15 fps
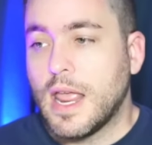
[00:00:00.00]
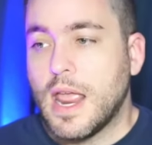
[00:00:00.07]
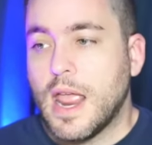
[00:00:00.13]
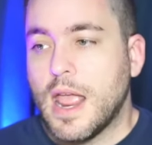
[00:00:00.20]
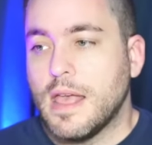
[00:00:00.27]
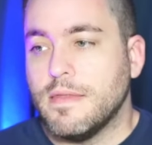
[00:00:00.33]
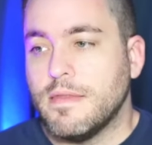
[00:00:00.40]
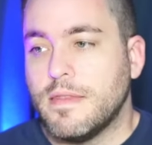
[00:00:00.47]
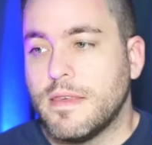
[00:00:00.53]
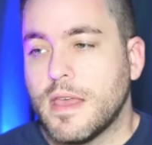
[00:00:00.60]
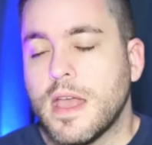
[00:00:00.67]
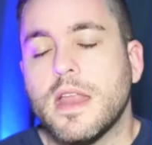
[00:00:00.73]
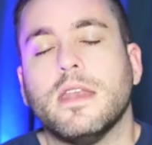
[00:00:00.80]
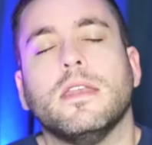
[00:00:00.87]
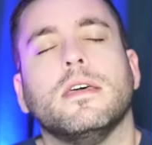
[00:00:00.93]
And
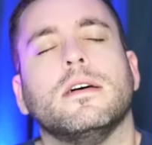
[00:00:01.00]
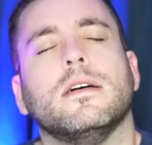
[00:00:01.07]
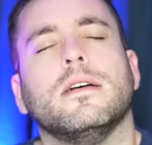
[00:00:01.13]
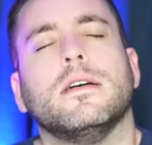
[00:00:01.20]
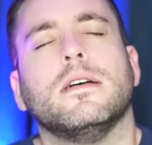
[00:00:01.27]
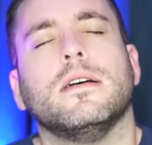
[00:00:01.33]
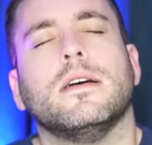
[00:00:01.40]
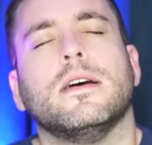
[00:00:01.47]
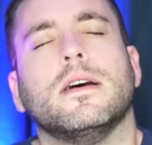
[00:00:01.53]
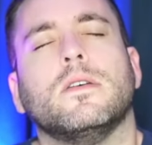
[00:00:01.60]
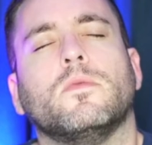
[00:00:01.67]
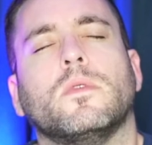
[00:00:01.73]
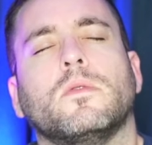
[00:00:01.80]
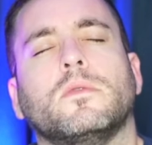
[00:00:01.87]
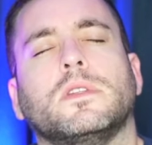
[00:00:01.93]
then uh,
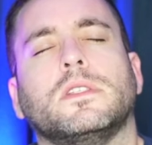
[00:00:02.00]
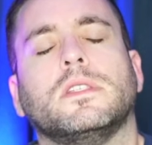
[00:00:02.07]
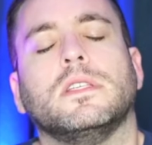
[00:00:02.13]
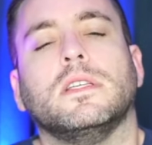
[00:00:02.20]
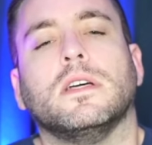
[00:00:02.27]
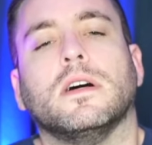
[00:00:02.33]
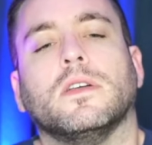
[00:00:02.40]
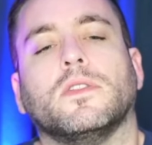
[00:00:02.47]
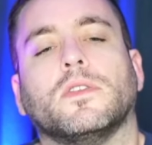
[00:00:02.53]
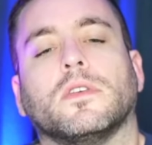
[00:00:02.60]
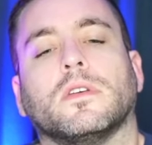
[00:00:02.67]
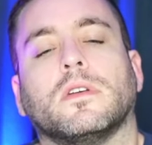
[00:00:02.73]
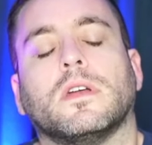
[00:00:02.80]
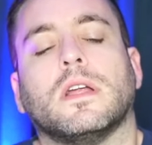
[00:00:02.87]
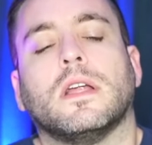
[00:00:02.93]
what was the
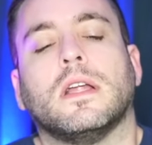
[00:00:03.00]
other?